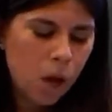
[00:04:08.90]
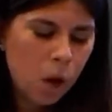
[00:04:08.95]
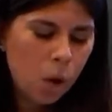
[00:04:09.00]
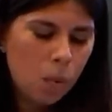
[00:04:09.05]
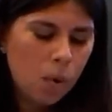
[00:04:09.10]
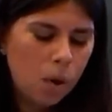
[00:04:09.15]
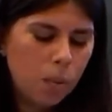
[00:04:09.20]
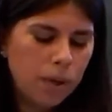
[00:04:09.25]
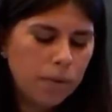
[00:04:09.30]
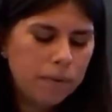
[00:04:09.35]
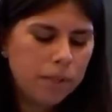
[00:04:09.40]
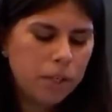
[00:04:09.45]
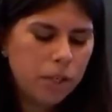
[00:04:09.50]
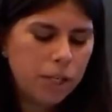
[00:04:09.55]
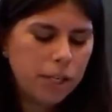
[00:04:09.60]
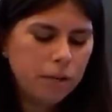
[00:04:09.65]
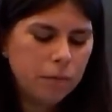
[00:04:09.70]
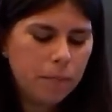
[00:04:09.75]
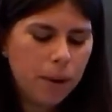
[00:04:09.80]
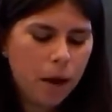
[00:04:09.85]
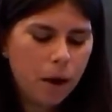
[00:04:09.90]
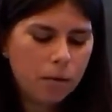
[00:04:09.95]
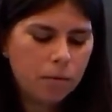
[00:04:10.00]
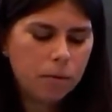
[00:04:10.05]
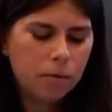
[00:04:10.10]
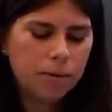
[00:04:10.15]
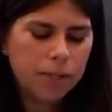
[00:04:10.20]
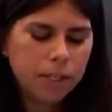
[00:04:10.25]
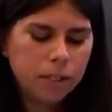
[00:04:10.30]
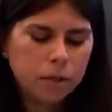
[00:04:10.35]
While we've achieved powerful
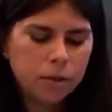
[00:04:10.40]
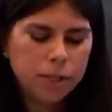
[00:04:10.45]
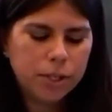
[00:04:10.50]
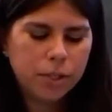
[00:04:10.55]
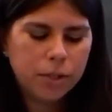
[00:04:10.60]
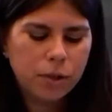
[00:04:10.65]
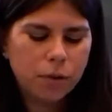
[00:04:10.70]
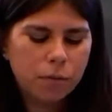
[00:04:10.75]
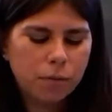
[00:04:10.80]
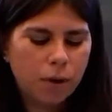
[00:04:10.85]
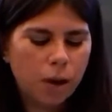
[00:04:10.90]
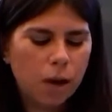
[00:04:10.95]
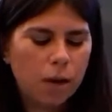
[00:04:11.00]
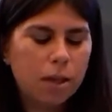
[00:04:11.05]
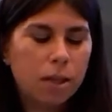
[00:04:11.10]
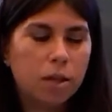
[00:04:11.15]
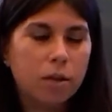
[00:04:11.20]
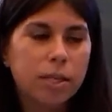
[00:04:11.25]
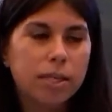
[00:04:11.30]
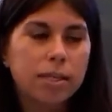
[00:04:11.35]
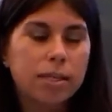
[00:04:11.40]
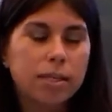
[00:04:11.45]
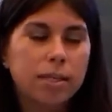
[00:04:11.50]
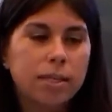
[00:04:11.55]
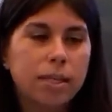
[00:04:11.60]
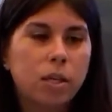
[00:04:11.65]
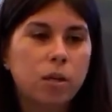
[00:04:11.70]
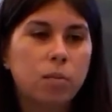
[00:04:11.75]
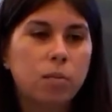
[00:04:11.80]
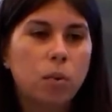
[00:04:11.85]
victories so far, there is
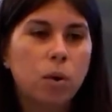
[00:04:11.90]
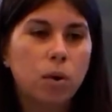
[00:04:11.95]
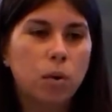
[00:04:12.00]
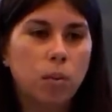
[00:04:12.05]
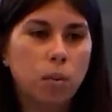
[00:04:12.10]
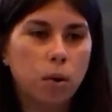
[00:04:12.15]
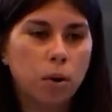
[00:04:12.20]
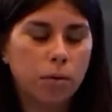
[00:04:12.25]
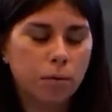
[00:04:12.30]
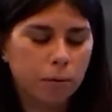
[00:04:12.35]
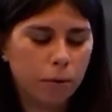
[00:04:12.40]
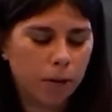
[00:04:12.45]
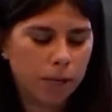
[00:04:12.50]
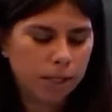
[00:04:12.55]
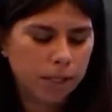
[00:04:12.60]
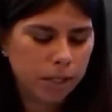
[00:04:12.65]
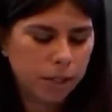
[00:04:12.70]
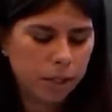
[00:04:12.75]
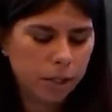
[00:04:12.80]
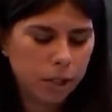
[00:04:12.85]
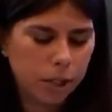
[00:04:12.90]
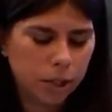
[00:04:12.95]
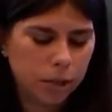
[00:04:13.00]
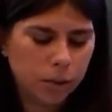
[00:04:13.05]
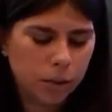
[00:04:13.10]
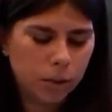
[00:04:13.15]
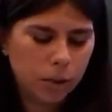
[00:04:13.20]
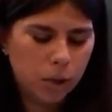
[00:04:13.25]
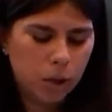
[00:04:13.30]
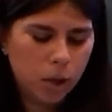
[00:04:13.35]
still more work for us to
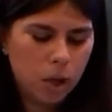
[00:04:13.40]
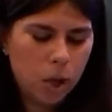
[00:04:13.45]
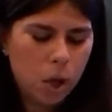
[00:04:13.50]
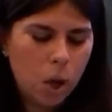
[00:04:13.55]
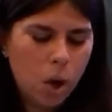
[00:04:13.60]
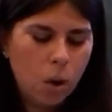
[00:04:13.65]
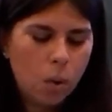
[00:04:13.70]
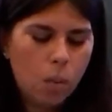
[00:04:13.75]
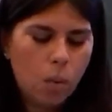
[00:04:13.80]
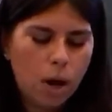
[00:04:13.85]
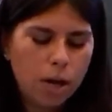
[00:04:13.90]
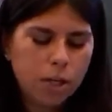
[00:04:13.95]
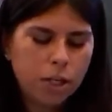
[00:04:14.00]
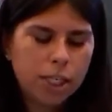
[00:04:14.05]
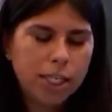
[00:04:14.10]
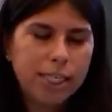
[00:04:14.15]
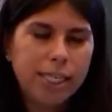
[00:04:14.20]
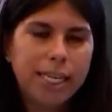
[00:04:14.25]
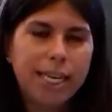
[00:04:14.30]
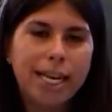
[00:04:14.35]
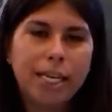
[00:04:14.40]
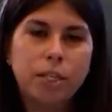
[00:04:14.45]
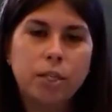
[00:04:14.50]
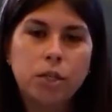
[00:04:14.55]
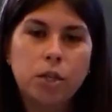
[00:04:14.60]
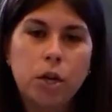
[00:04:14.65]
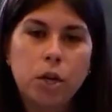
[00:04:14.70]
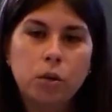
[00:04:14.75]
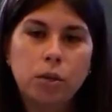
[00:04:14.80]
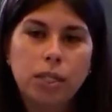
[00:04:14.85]
do. Washington has
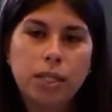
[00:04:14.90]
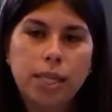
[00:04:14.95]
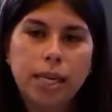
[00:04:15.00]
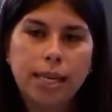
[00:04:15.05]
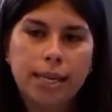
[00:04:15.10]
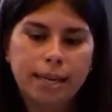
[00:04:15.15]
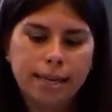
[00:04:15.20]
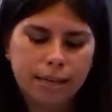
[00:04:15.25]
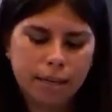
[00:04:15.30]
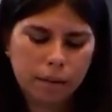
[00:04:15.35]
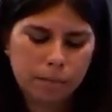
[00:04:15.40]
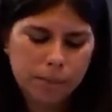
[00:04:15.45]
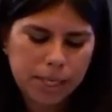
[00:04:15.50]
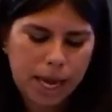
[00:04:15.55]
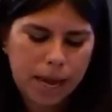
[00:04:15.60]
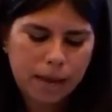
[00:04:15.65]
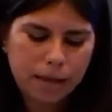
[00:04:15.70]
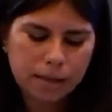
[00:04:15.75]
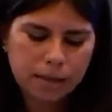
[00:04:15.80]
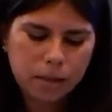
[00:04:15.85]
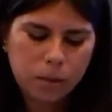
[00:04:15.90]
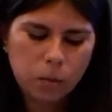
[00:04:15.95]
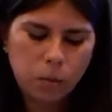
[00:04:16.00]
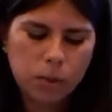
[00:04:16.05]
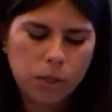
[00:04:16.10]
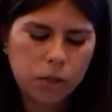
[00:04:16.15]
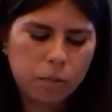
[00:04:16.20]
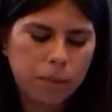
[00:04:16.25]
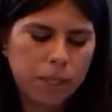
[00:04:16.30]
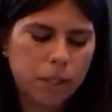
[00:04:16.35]
no state income tax,
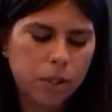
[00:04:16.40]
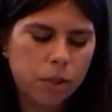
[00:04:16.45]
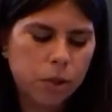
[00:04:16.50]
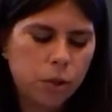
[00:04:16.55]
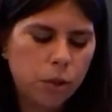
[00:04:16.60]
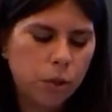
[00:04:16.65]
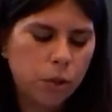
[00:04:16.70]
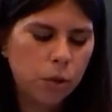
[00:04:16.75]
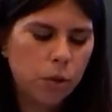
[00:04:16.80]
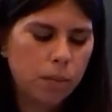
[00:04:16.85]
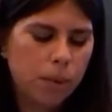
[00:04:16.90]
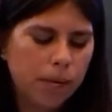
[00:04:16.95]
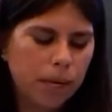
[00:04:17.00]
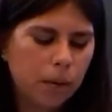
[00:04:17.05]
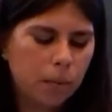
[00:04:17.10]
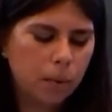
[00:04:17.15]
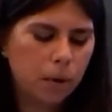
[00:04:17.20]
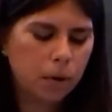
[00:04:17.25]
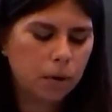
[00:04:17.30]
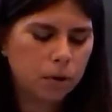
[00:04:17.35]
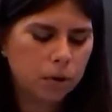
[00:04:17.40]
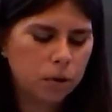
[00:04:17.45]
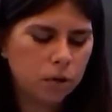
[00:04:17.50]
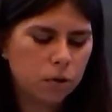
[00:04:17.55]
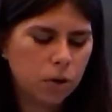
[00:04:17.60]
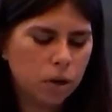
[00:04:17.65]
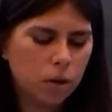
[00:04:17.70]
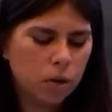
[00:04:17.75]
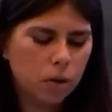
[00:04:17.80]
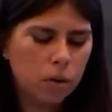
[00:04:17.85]
which means too many workers
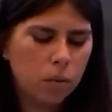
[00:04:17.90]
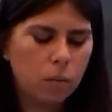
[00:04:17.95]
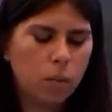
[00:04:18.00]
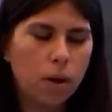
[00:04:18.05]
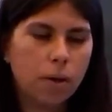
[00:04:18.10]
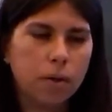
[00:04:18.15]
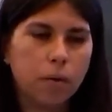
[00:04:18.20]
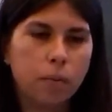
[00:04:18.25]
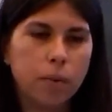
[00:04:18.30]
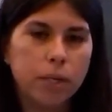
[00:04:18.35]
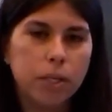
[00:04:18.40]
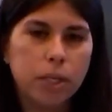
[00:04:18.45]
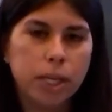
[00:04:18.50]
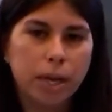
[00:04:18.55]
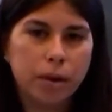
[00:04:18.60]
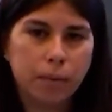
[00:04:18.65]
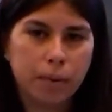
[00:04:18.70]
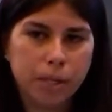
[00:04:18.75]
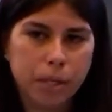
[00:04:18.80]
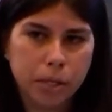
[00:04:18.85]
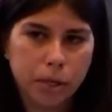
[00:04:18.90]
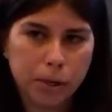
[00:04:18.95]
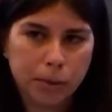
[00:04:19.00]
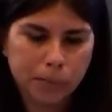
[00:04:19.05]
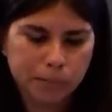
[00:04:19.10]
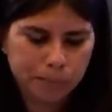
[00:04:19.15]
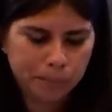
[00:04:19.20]
struggle while the rich get richer.